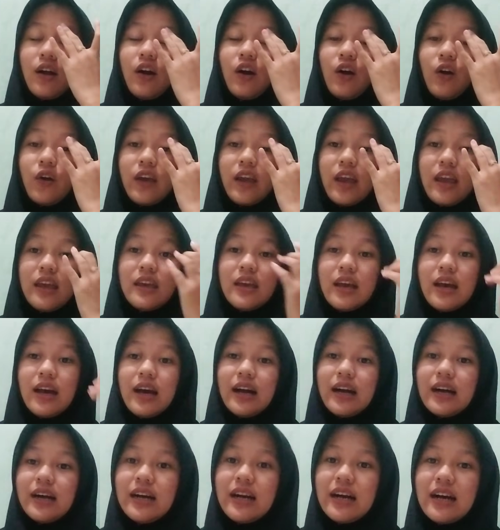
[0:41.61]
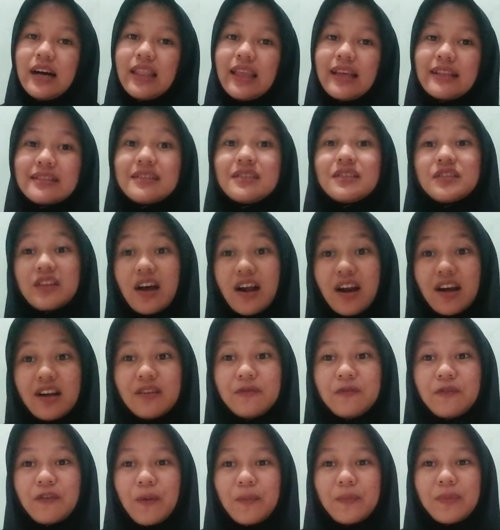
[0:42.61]
Okay, let's start
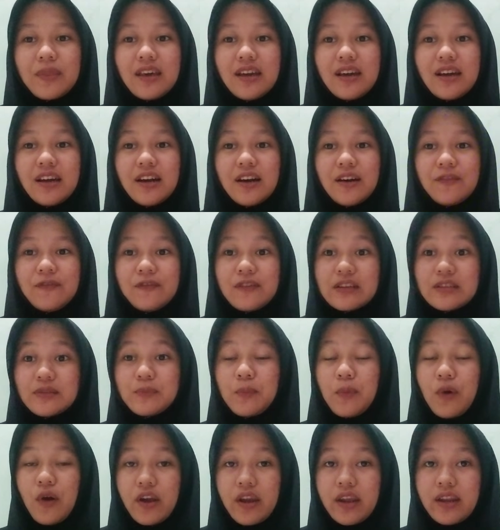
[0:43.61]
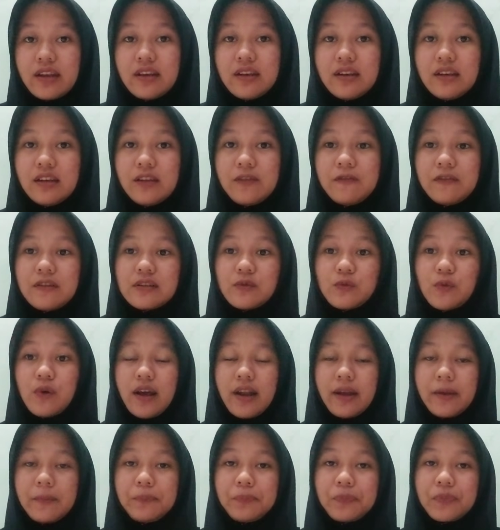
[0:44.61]
from the first point, the first
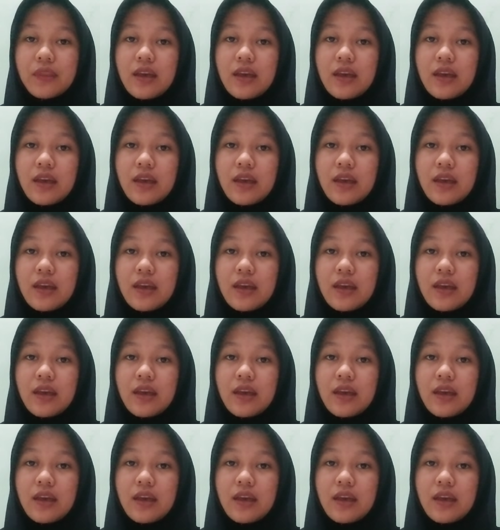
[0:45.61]
one.